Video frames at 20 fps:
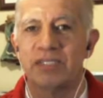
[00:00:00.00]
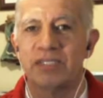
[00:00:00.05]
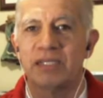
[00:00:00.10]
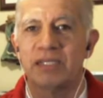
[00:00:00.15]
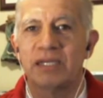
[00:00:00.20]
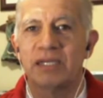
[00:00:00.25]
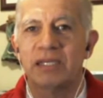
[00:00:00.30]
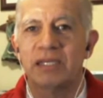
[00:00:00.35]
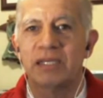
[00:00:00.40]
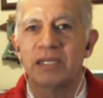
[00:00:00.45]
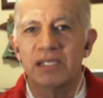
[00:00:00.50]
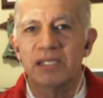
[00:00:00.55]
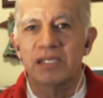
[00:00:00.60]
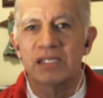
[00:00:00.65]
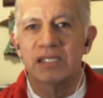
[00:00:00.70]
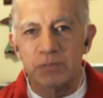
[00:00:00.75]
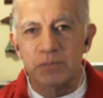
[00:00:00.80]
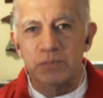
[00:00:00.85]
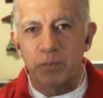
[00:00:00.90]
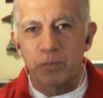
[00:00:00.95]
This is Sport
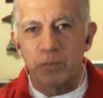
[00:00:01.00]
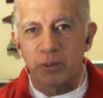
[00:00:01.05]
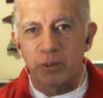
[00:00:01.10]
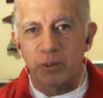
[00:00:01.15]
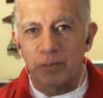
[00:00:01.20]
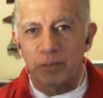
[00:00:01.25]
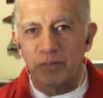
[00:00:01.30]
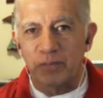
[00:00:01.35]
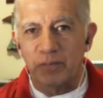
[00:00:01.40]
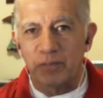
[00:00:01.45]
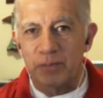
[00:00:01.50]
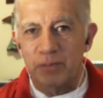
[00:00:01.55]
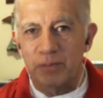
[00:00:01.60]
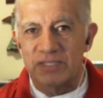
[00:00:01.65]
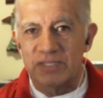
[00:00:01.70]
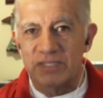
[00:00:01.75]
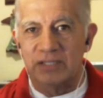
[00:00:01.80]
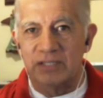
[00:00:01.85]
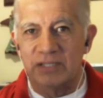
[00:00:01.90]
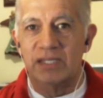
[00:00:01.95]
Performance Secrets, and
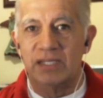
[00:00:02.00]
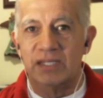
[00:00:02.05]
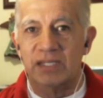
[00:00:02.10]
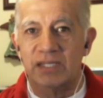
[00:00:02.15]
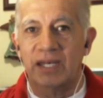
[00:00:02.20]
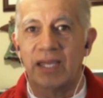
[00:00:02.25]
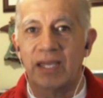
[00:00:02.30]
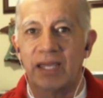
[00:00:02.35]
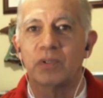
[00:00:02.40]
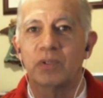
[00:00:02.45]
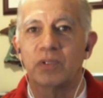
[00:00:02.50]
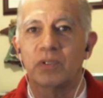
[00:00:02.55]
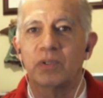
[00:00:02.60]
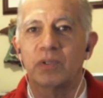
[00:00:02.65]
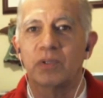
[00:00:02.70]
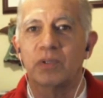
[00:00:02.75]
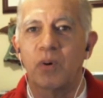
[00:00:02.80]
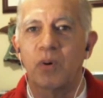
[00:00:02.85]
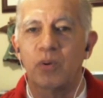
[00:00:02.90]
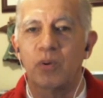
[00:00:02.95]
I'm Coach
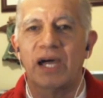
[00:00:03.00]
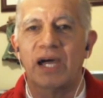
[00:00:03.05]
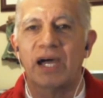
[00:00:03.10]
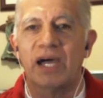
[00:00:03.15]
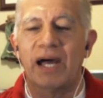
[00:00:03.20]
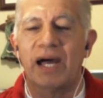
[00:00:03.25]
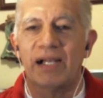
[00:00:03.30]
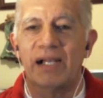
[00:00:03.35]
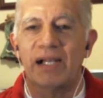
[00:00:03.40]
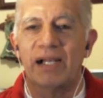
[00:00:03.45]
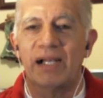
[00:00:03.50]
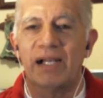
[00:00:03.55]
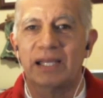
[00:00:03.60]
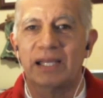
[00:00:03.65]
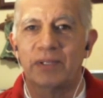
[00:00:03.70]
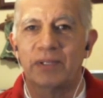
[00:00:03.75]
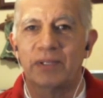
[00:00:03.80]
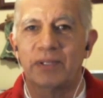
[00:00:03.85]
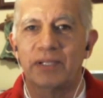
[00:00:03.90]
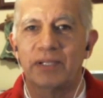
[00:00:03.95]
Al Kelbrin.
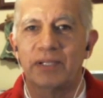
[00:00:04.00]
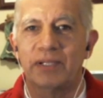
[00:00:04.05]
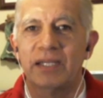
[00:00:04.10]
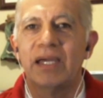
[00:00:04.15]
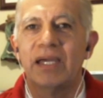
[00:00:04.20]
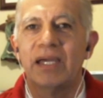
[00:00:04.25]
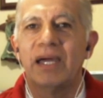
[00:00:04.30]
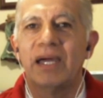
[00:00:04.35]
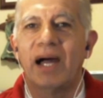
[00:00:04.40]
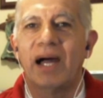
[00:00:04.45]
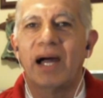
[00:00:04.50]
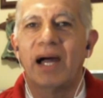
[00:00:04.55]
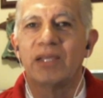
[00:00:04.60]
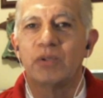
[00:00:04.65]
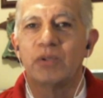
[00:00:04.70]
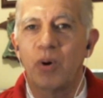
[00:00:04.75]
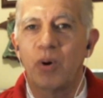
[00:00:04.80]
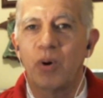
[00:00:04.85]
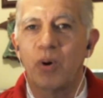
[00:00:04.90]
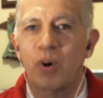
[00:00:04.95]
I'm your host.
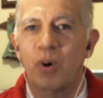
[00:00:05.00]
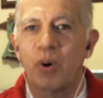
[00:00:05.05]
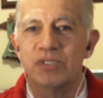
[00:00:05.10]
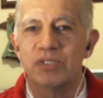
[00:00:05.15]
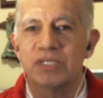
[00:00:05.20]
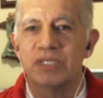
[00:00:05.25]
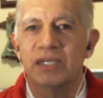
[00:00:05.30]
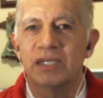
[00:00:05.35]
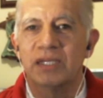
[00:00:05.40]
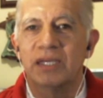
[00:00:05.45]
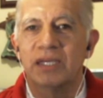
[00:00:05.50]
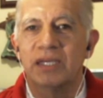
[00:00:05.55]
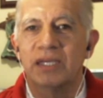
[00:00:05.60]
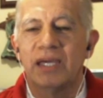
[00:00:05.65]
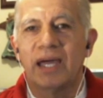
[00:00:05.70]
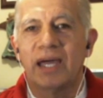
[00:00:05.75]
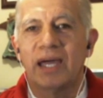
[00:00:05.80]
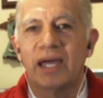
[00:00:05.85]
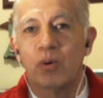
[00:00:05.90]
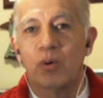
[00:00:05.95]
I coach
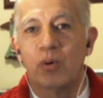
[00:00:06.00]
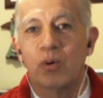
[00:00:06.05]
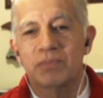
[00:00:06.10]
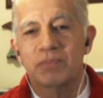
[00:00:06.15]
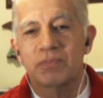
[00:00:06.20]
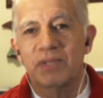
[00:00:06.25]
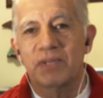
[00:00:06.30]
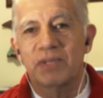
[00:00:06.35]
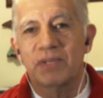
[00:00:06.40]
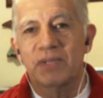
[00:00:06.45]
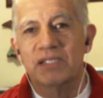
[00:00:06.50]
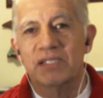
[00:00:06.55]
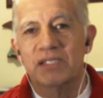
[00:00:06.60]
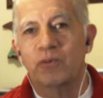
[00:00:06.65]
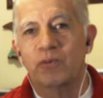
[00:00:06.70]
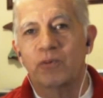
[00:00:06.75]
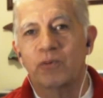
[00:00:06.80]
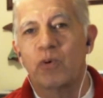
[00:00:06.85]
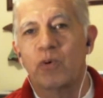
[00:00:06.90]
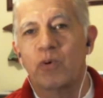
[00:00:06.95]
gymnastics for more than
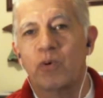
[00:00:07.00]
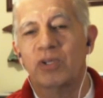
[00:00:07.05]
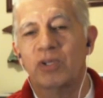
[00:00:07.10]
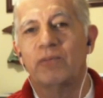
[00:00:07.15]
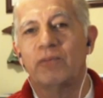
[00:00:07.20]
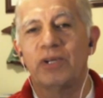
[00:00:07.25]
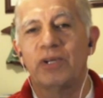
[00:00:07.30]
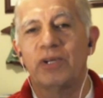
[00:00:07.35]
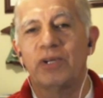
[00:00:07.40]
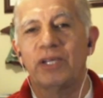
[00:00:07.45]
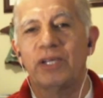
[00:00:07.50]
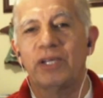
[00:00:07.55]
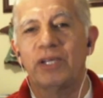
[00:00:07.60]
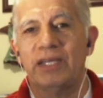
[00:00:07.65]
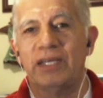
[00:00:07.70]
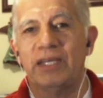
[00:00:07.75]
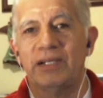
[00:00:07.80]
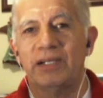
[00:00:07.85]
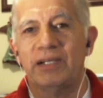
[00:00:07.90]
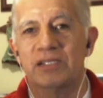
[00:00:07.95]
40 years from the
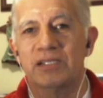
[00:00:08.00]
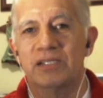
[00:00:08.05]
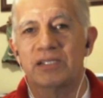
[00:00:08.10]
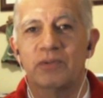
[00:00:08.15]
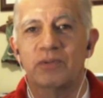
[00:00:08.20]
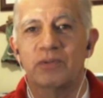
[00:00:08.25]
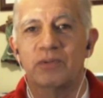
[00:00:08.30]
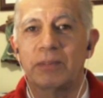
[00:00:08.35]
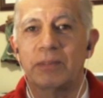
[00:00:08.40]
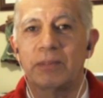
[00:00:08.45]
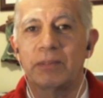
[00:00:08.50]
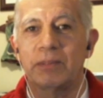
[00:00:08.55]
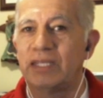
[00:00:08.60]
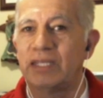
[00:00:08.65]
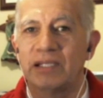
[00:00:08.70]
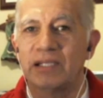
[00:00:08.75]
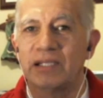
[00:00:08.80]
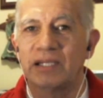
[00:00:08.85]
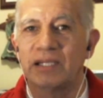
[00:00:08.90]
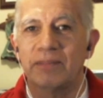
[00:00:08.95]
beginning level,
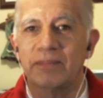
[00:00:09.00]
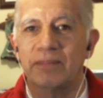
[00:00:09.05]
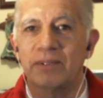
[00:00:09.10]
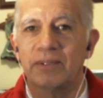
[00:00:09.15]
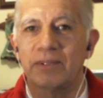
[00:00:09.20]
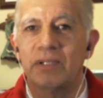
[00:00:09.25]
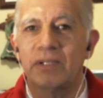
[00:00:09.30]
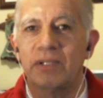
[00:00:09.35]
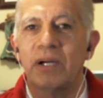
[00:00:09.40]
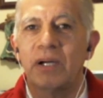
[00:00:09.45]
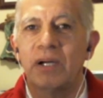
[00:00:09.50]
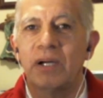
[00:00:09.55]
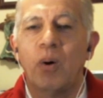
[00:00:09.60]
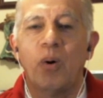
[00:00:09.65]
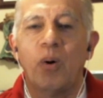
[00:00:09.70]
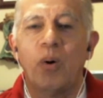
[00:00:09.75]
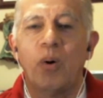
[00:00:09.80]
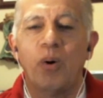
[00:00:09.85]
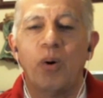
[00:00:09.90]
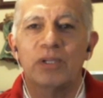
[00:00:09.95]
all the
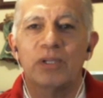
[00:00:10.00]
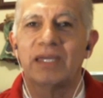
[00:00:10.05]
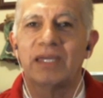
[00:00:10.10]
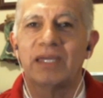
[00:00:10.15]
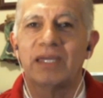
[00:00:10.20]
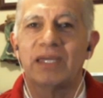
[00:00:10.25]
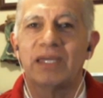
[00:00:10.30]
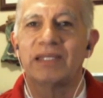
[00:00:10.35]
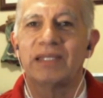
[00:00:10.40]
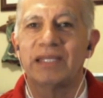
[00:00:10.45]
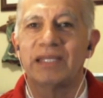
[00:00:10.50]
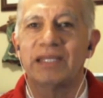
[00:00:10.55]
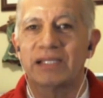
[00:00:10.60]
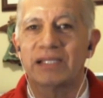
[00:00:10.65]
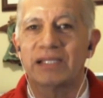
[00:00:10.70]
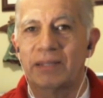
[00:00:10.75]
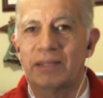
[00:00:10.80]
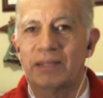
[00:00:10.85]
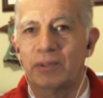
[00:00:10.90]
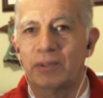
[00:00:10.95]
elite level,
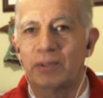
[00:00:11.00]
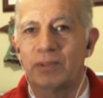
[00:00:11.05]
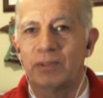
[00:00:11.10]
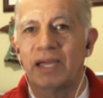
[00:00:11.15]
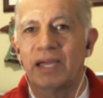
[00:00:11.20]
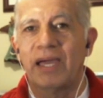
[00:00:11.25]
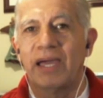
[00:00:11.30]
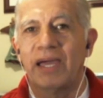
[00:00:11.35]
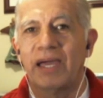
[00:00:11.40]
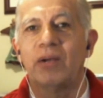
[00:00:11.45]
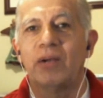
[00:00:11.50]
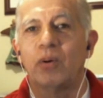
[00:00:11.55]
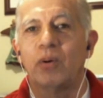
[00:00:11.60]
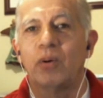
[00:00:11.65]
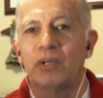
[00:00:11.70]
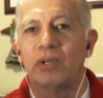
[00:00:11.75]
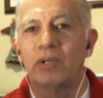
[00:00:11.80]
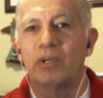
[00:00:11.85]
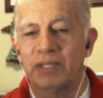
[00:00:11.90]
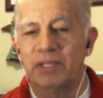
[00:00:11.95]
and
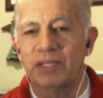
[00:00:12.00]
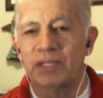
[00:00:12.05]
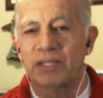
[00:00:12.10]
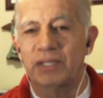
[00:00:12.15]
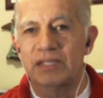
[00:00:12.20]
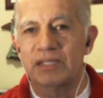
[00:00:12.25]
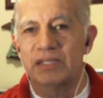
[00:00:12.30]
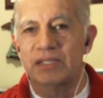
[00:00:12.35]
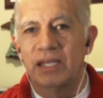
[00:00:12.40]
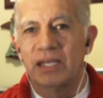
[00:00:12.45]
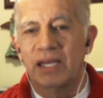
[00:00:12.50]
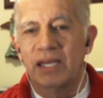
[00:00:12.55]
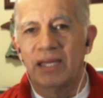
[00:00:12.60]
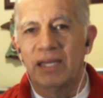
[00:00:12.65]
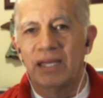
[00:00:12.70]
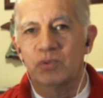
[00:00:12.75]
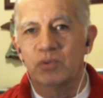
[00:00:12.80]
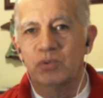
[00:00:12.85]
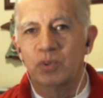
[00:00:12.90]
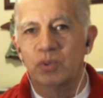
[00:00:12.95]
Olympians. I have 2
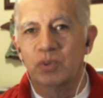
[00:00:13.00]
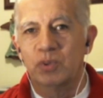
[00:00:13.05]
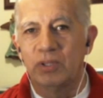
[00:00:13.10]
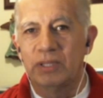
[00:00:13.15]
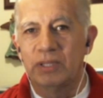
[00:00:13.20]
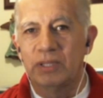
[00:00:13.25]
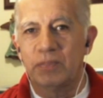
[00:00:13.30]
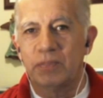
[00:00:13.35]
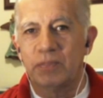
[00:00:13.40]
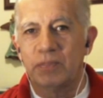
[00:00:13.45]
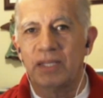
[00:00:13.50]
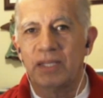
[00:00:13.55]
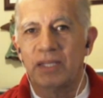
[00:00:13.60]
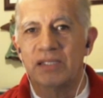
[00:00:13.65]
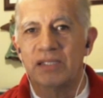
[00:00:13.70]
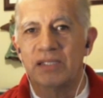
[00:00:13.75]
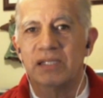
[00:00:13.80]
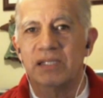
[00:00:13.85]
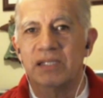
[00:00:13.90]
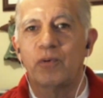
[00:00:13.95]
Olympians and 4
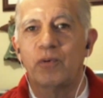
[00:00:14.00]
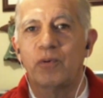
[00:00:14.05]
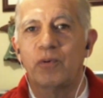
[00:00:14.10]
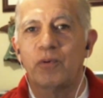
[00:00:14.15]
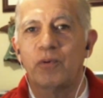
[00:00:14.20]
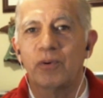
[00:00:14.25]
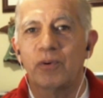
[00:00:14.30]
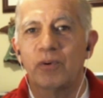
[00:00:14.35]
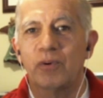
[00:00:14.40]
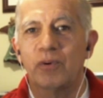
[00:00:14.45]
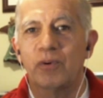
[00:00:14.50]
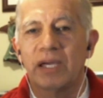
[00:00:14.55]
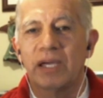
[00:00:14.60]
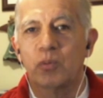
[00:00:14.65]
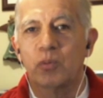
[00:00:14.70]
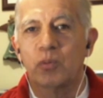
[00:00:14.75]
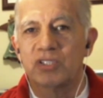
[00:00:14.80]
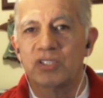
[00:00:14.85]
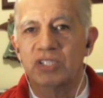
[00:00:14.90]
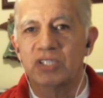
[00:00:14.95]
in World
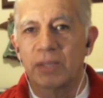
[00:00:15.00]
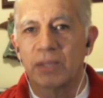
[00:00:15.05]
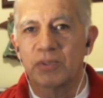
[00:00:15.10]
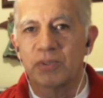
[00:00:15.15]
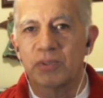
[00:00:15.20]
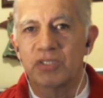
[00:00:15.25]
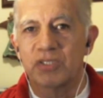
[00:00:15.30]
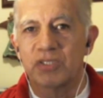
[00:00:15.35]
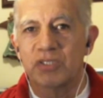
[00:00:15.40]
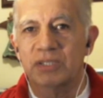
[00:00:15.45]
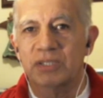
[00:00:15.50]
Championships.